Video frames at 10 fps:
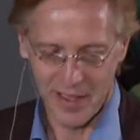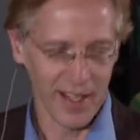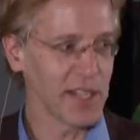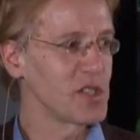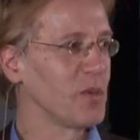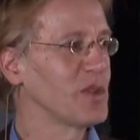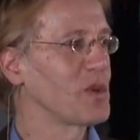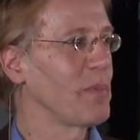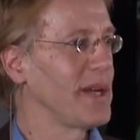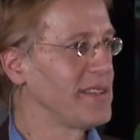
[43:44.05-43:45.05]
I actually want
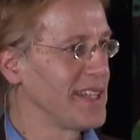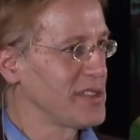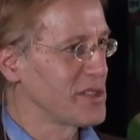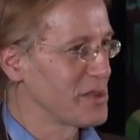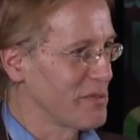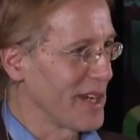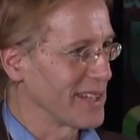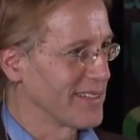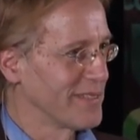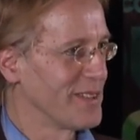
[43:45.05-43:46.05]
to paint the institute
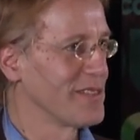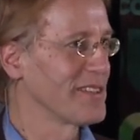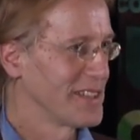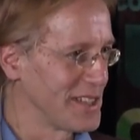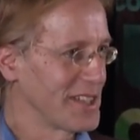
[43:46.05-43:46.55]
van with uh, these